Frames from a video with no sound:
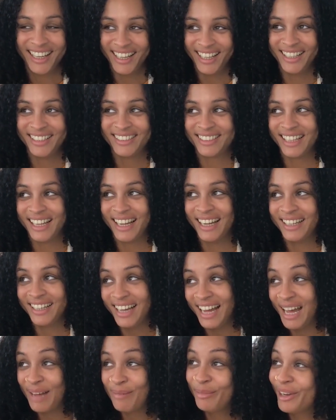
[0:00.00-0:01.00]
it's
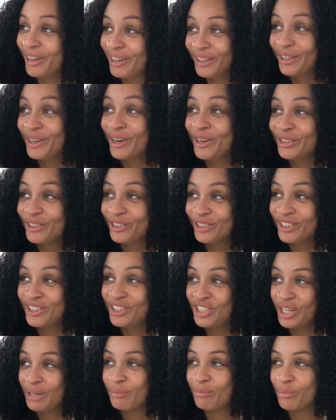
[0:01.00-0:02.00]
like, I'm going to go to the
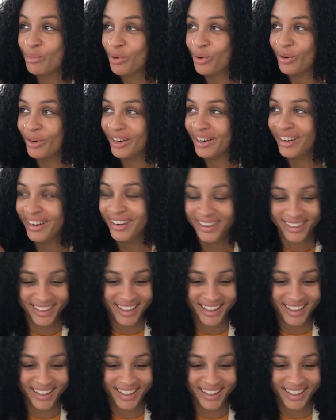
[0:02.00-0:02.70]
gym more.